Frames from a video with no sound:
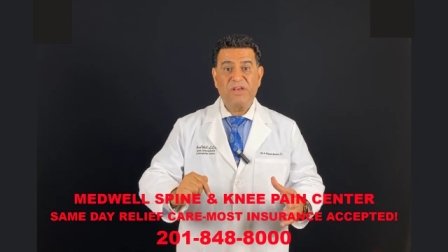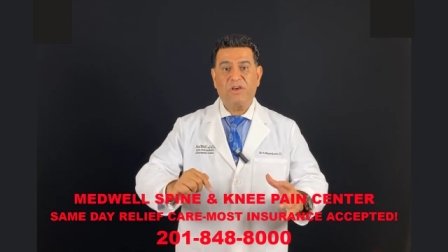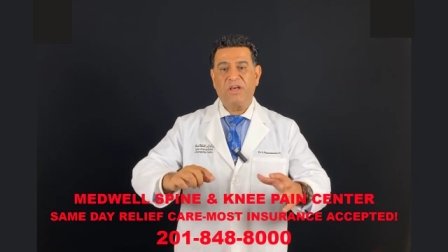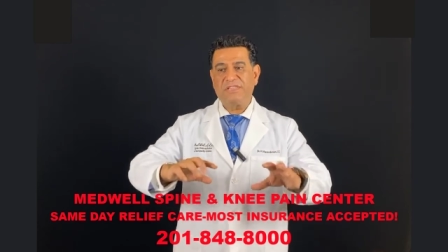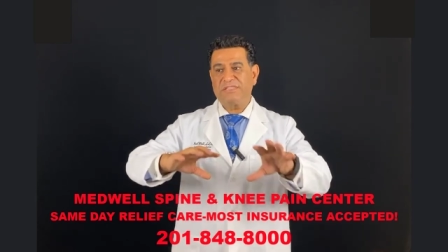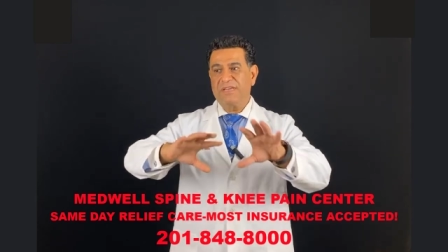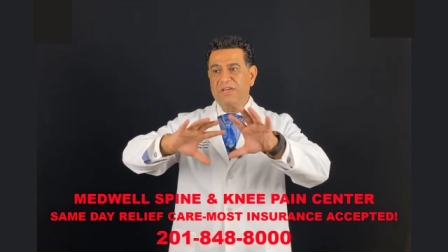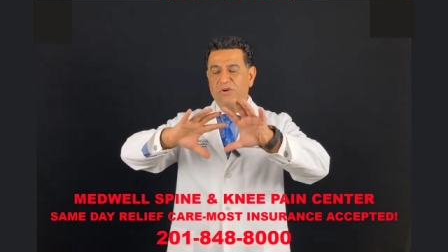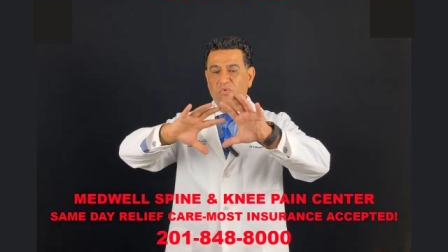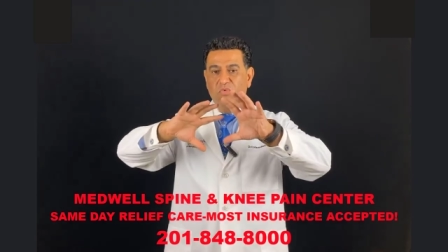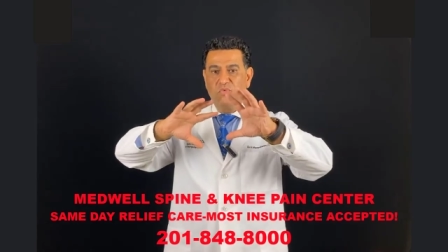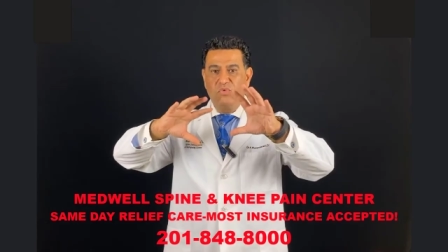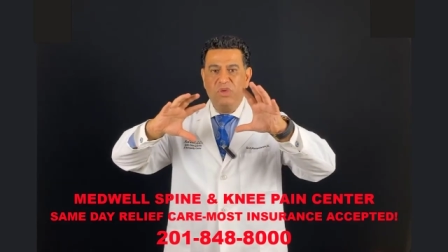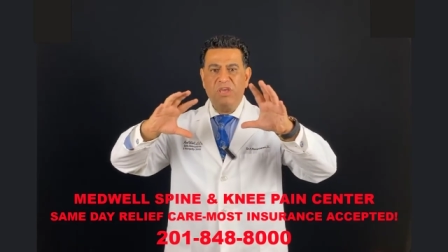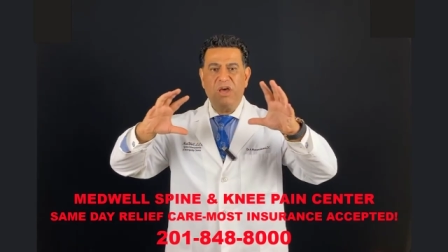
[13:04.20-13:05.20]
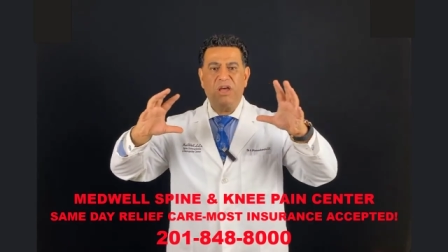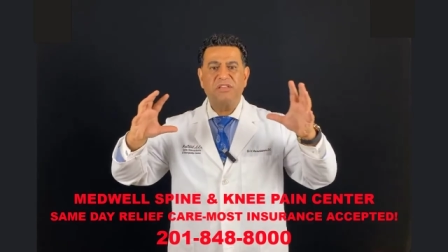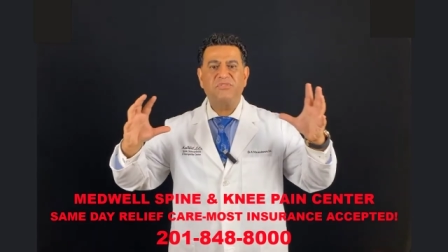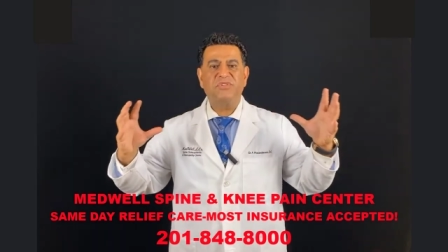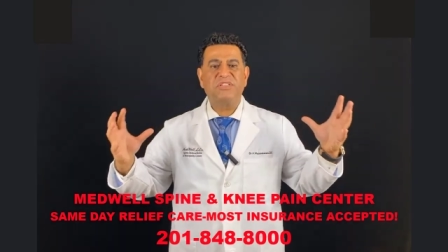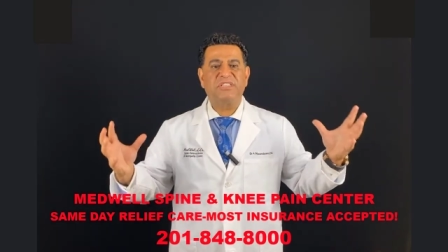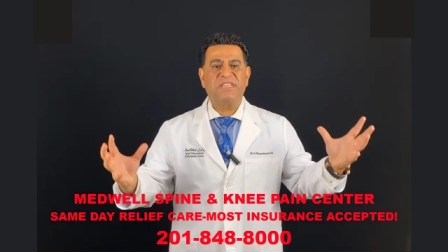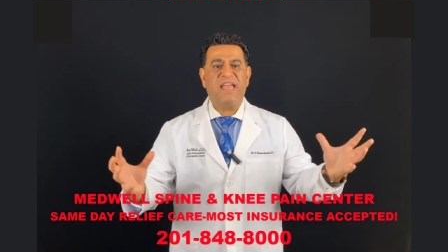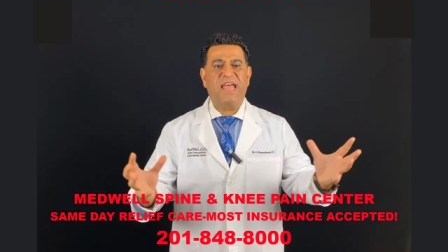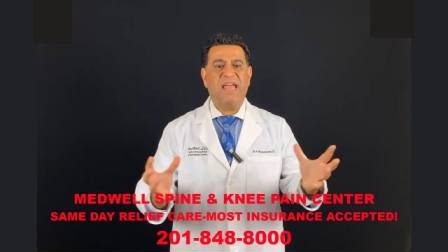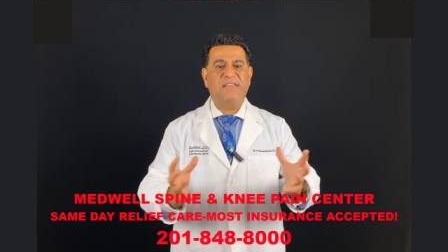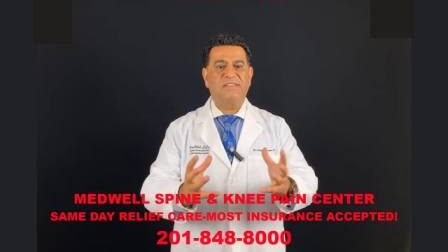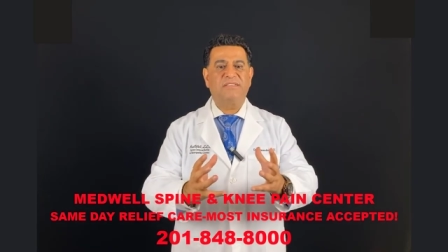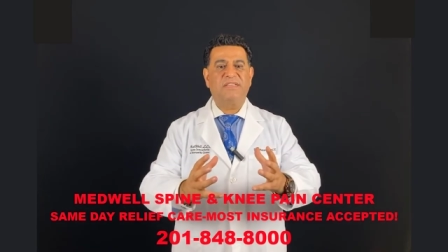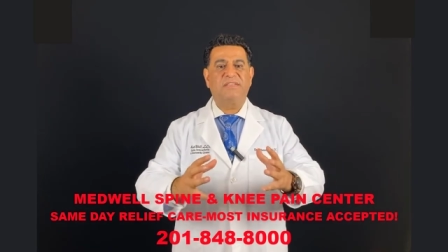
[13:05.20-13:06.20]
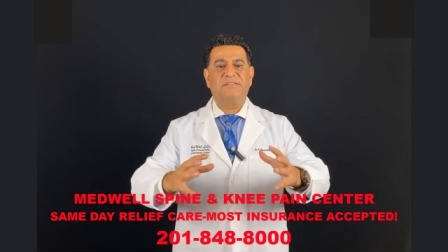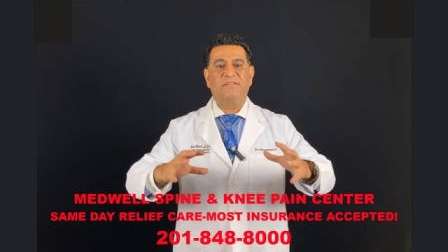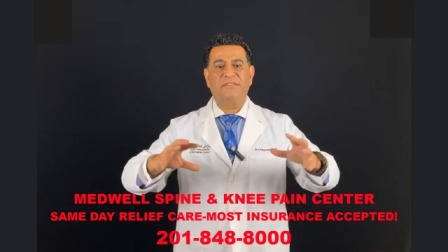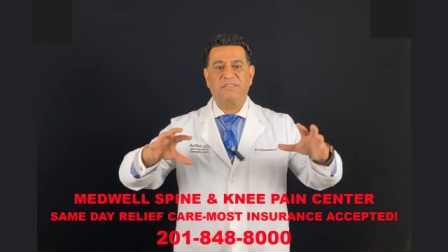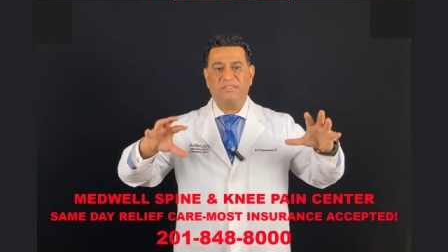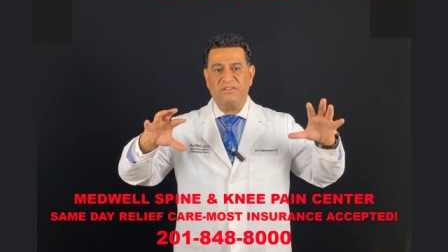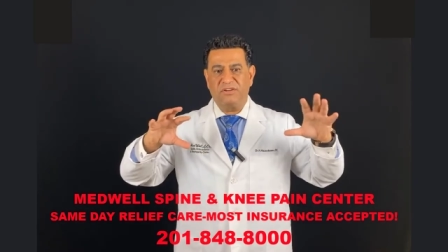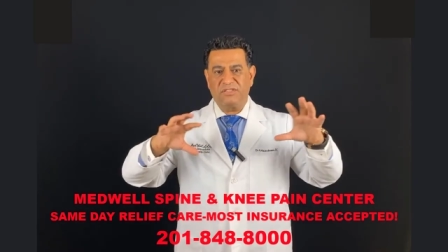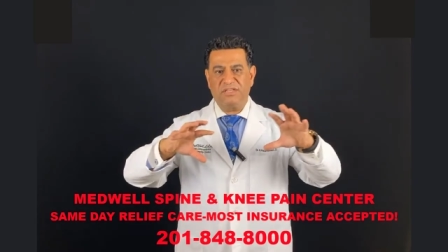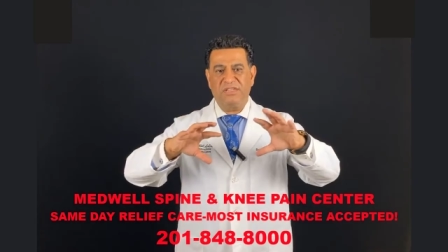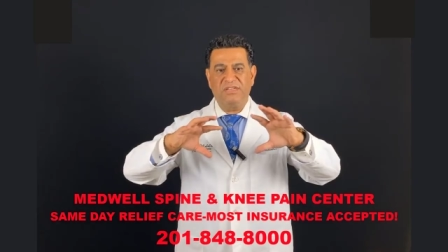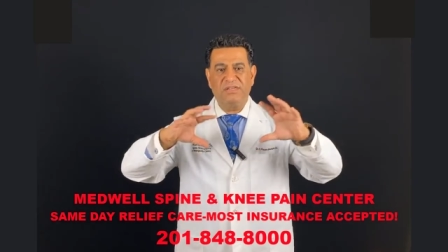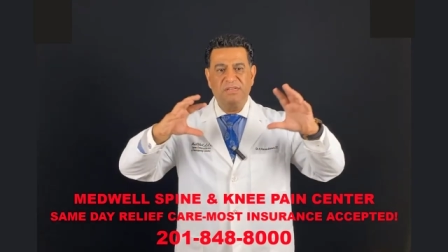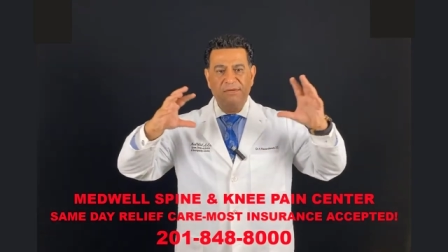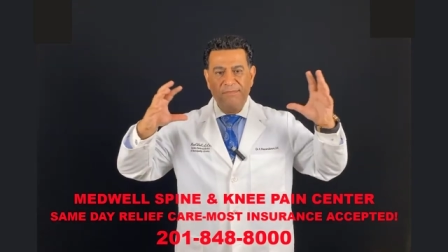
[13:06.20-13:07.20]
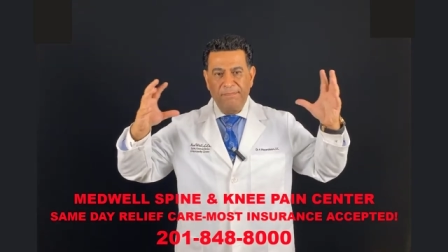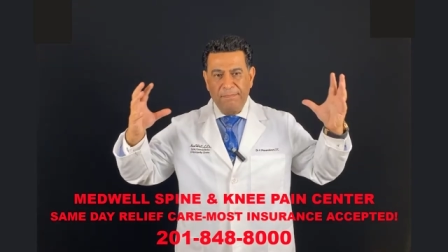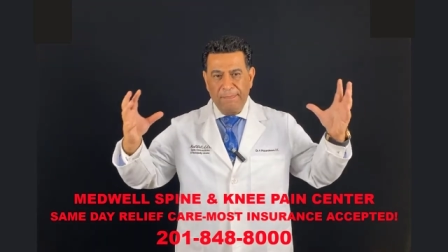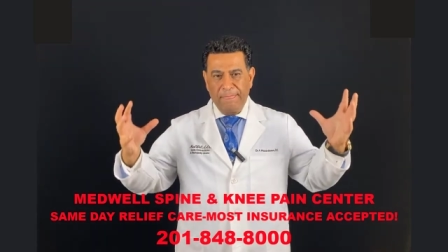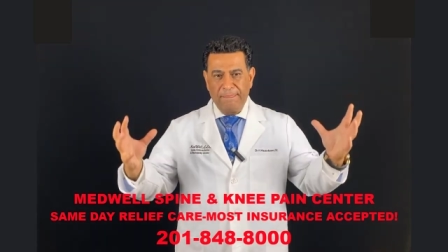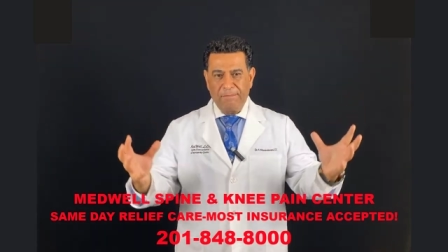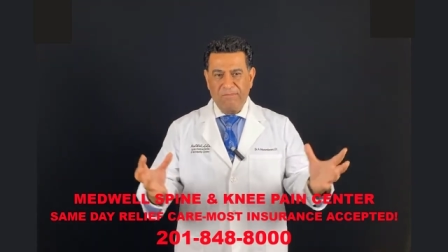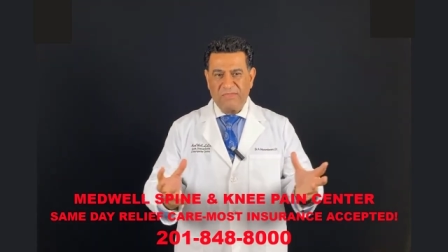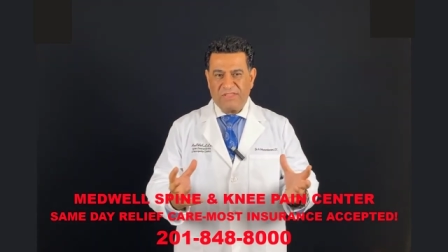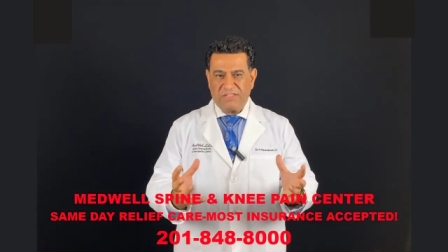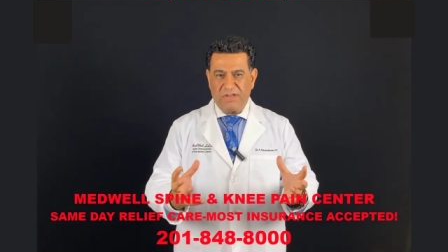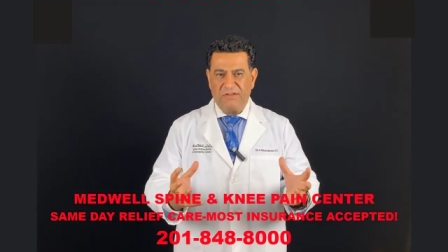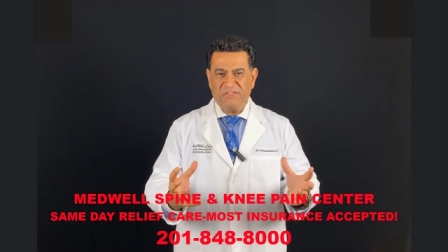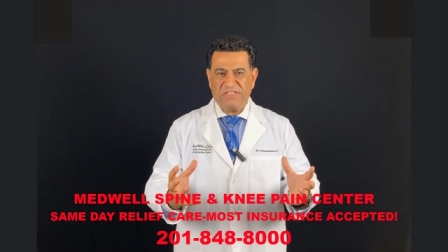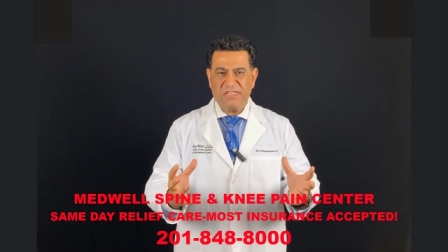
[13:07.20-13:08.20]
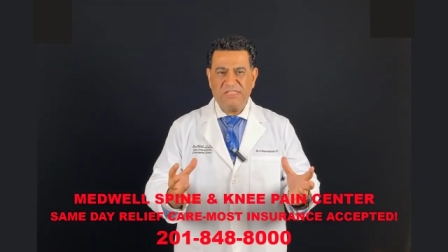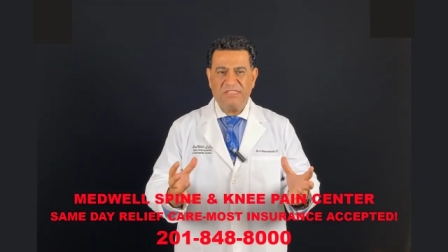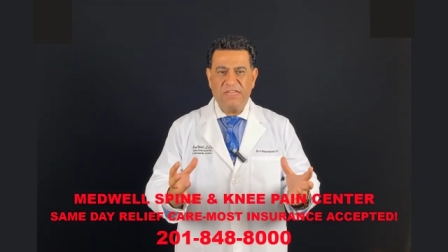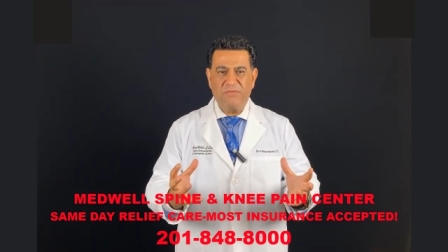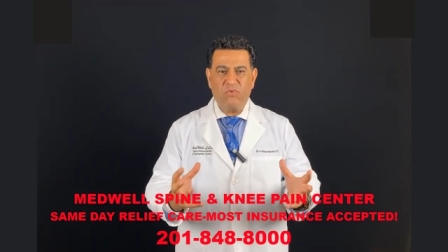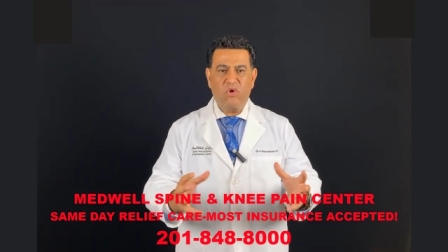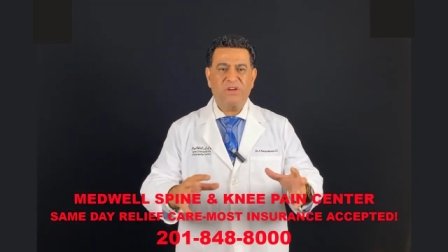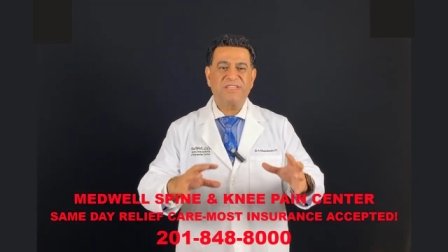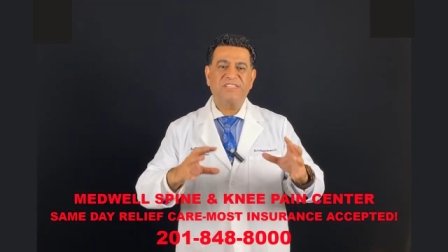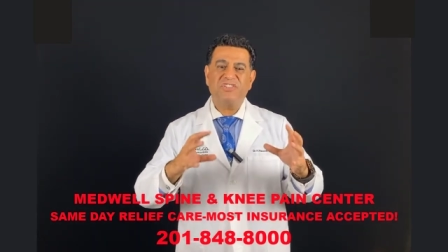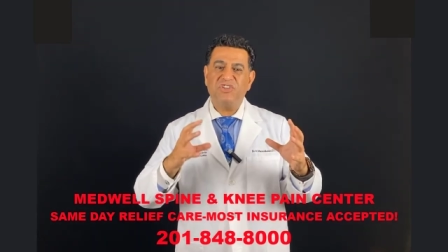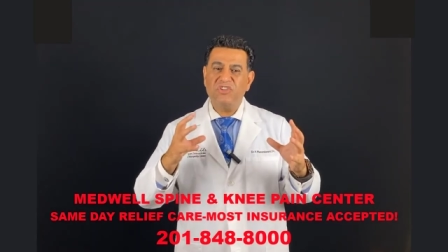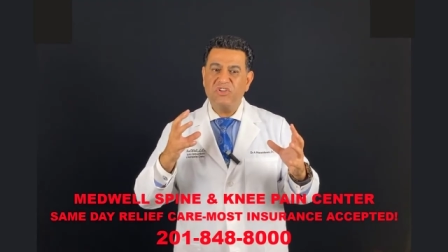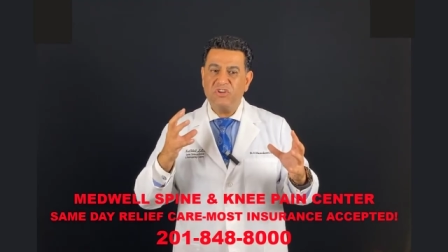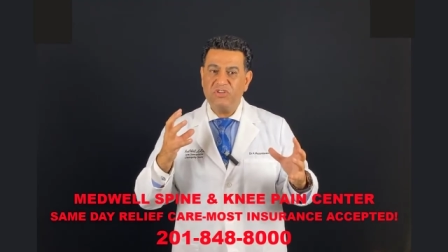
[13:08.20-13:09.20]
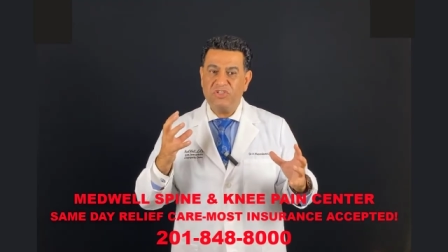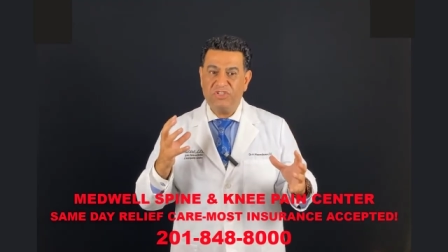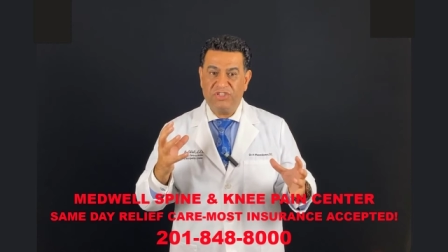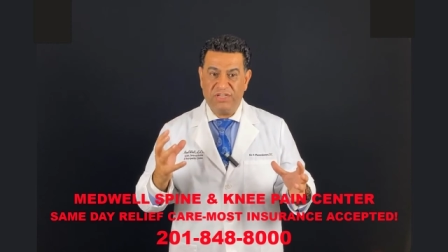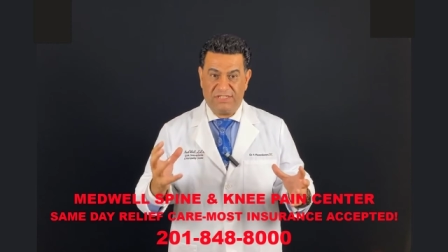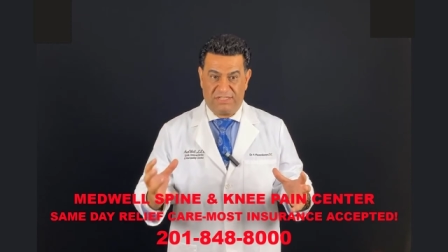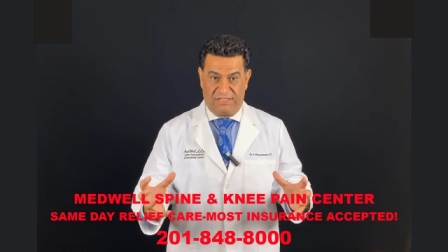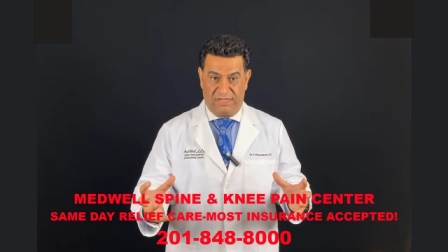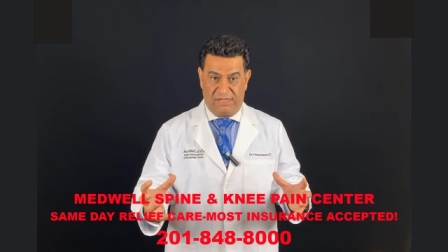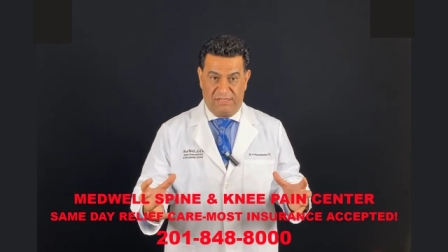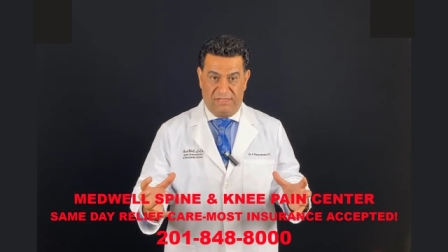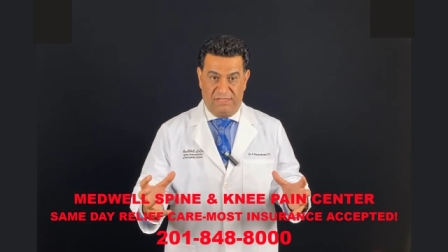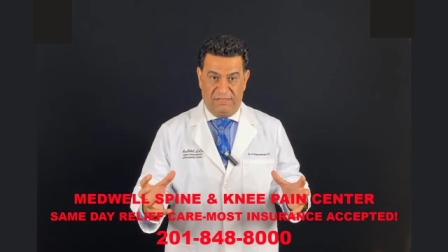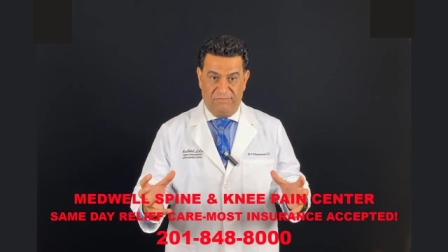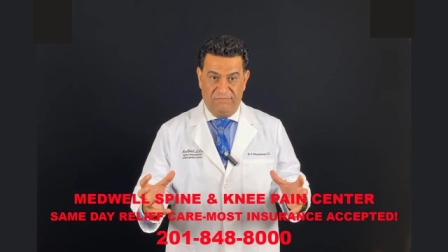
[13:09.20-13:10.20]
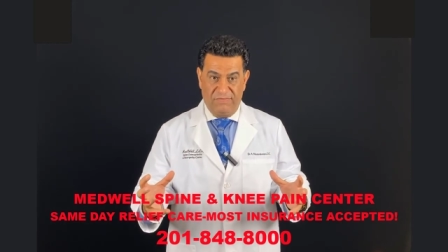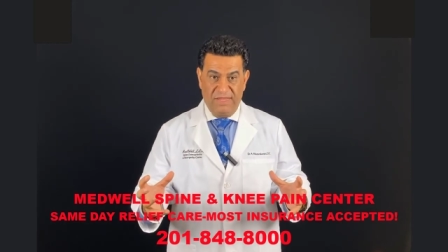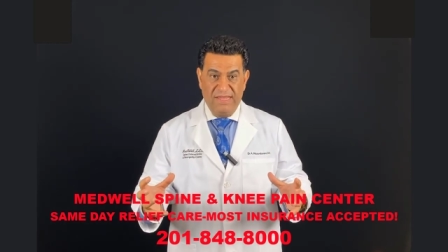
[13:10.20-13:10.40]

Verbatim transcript: because we understand that certain services, they work synergistically.